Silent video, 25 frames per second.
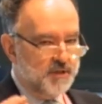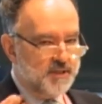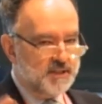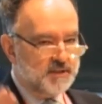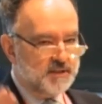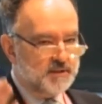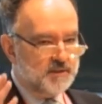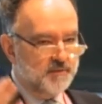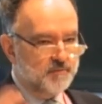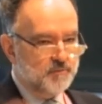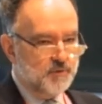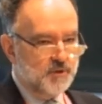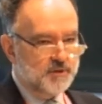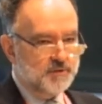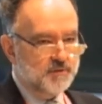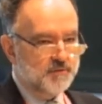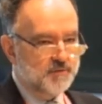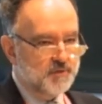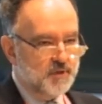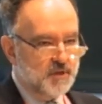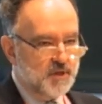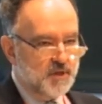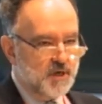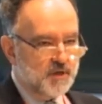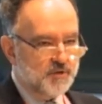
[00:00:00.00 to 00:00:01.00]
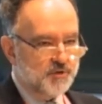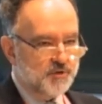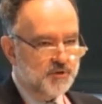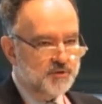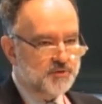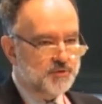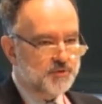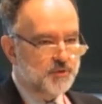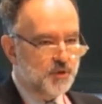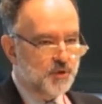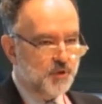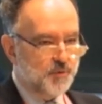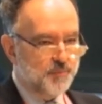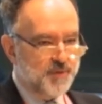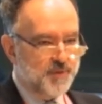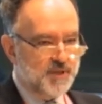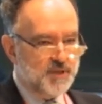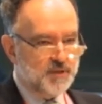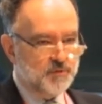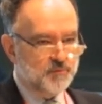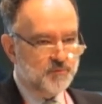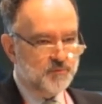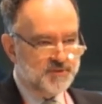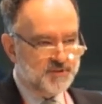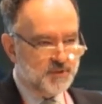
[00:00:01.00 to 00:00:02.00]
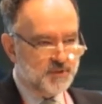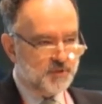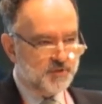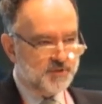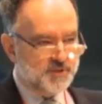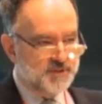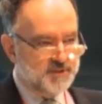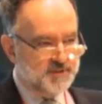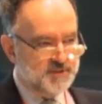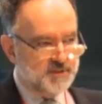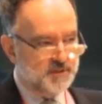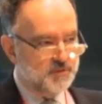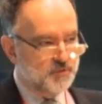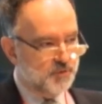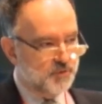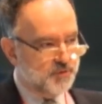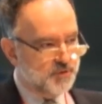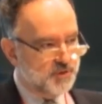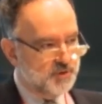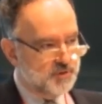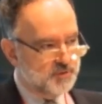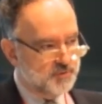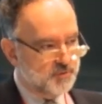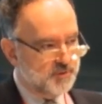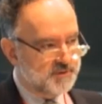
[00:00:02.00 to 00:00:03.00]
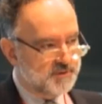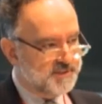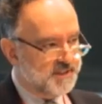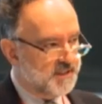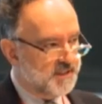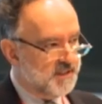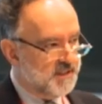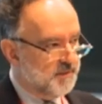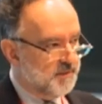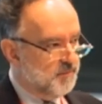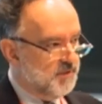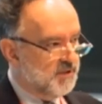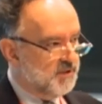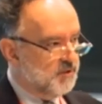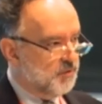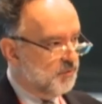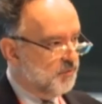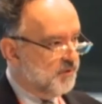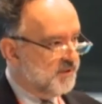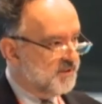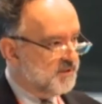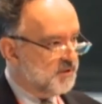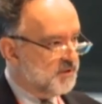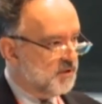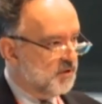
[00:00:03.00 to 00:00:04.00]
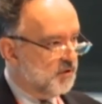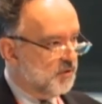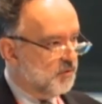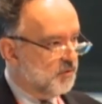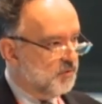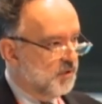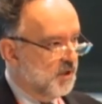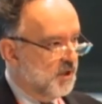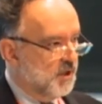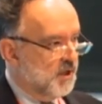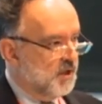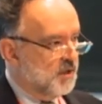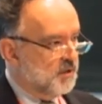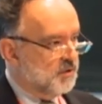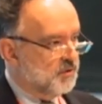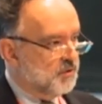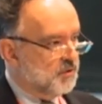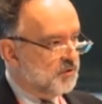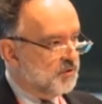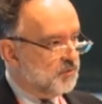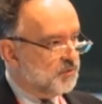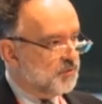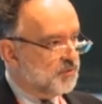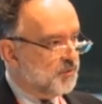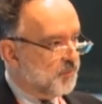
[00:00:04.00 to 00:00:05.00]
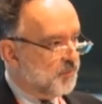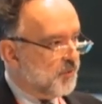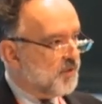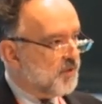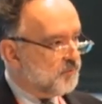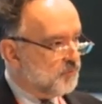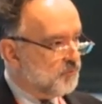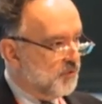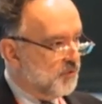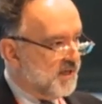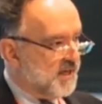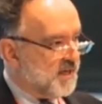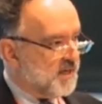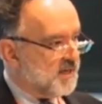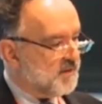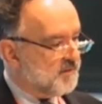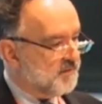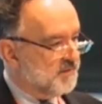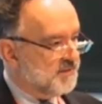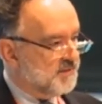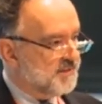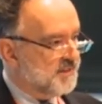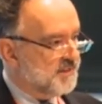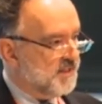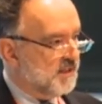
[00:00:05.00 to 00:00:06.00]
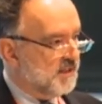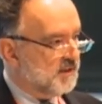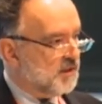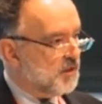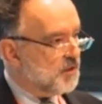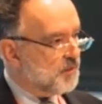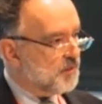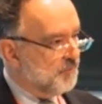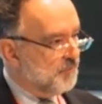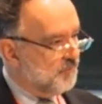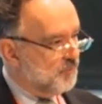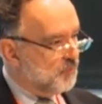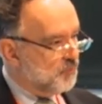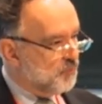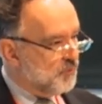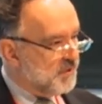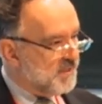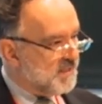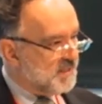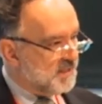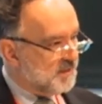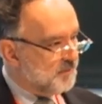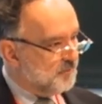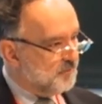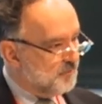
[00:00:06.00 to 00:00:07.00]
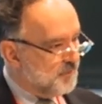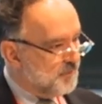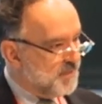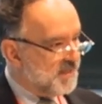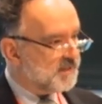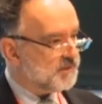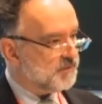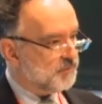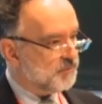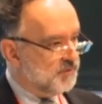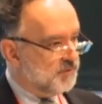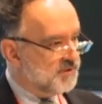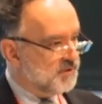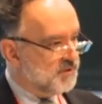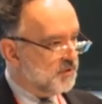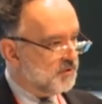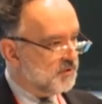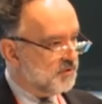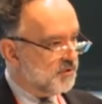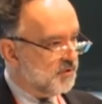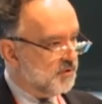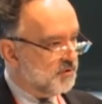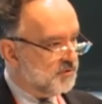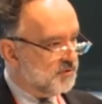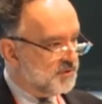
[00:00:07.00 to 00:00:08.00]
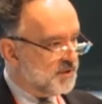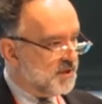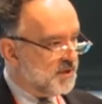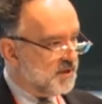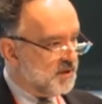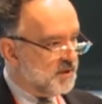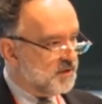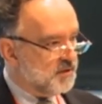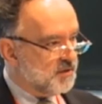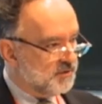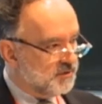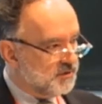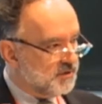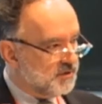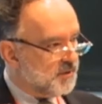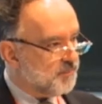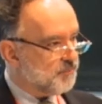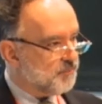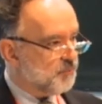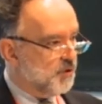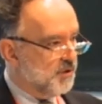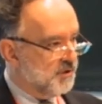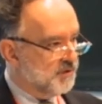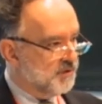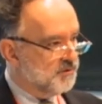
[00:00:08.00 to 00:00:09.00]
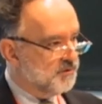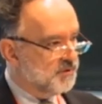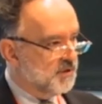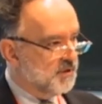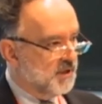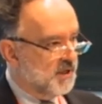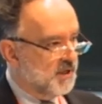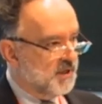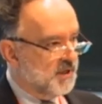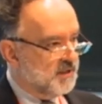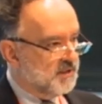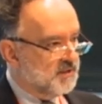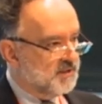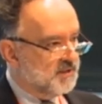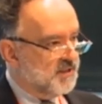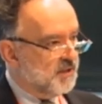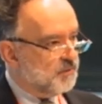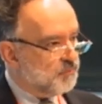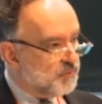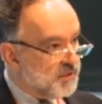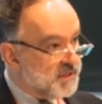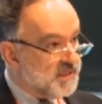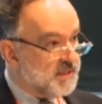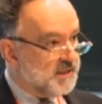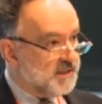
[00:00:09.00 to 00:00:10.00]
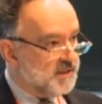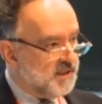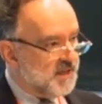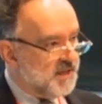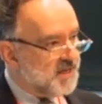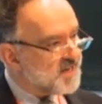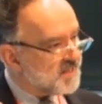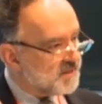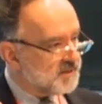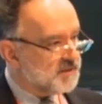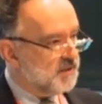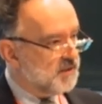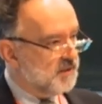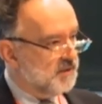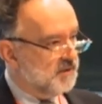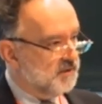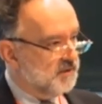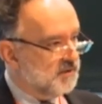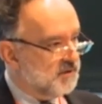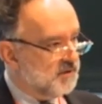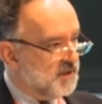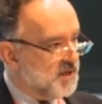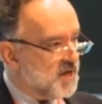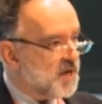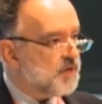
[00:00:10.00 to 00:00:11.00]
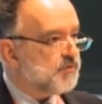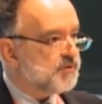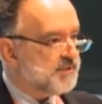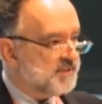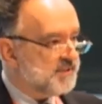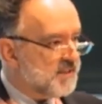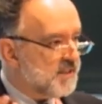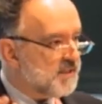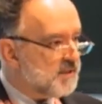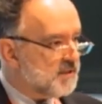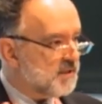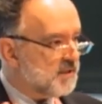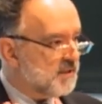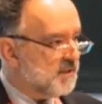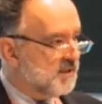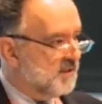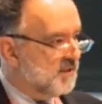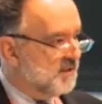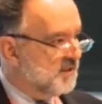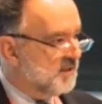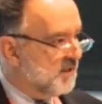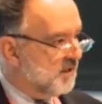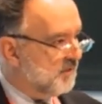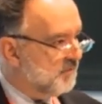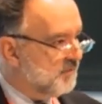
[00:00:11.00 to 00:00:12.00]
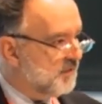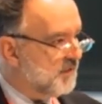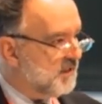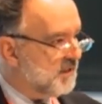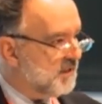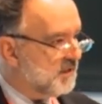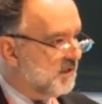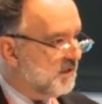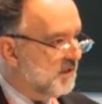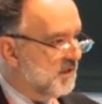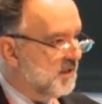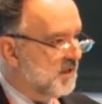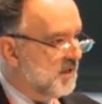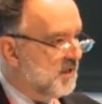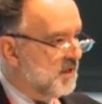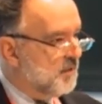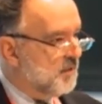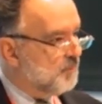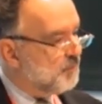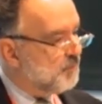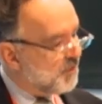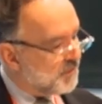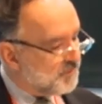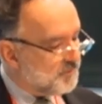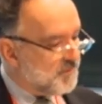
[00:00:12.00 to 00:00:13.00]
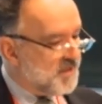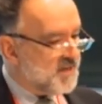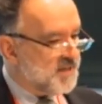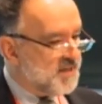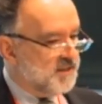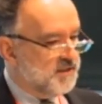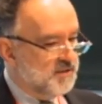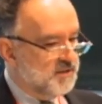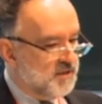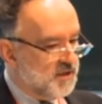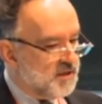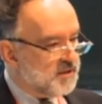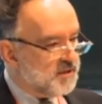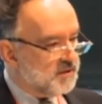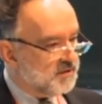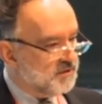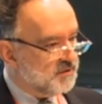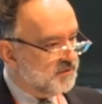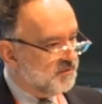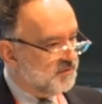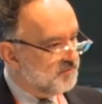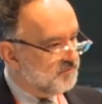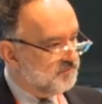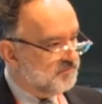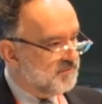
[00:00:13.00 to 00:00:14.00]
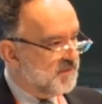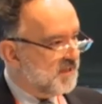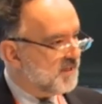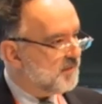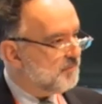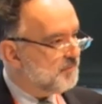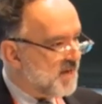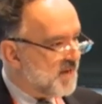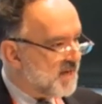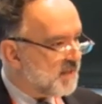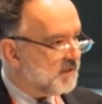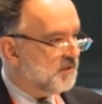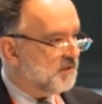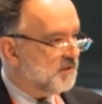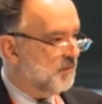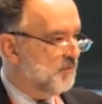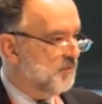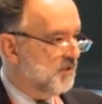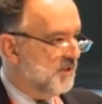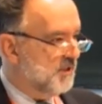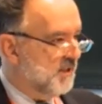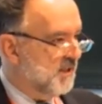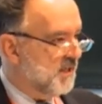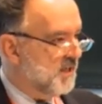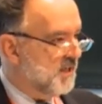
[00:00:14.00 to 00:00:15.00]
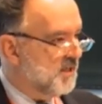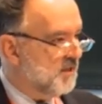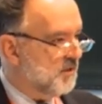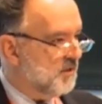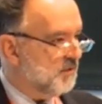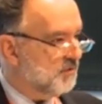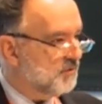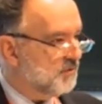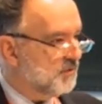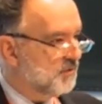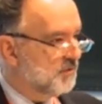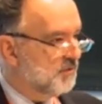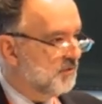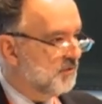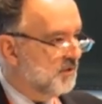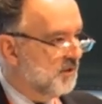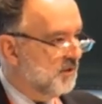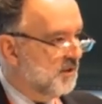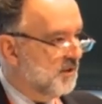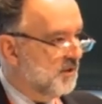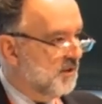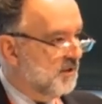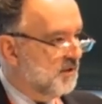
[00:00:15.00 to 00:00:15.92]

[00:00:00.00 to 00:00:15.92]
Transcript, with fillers: The head of one of the largest European research institutions was telling me 2 weeks ago, you know, the problem we have is that our really best researchers are our top ones. They're really excellent, outstanding in their field, but my God, they're bad communicators.